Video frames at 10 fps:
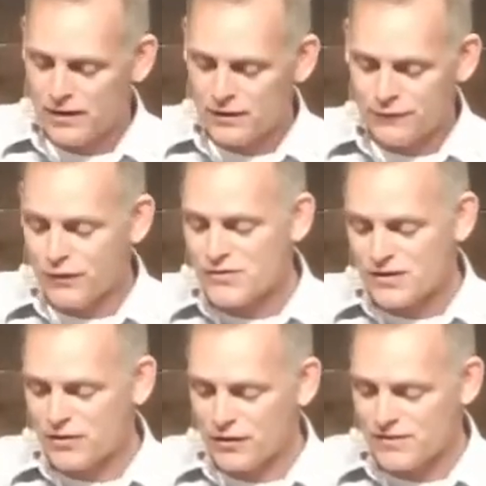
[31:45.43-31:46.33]
The first
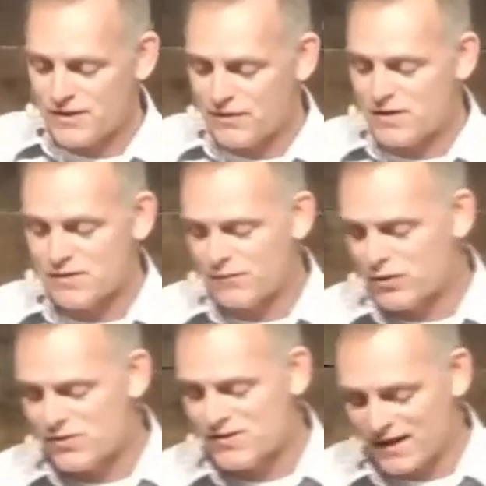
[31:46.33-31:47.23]
occurrence of it is in
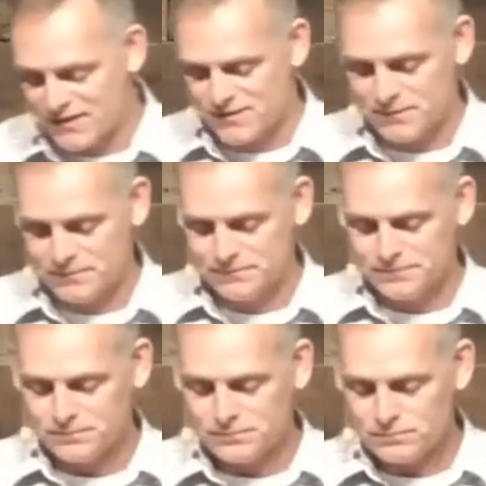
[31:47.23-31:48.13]
verse 6.
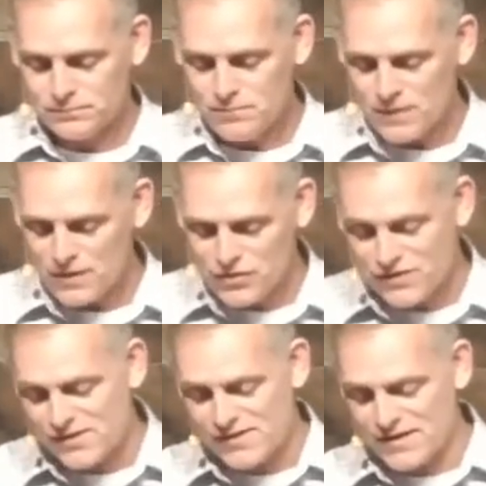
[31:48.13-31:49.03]

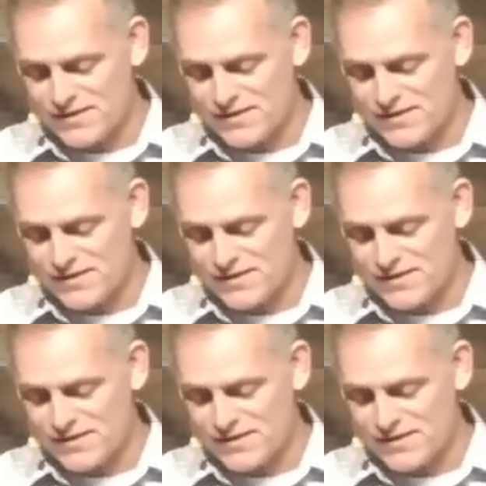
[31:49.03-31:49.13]
Jesus says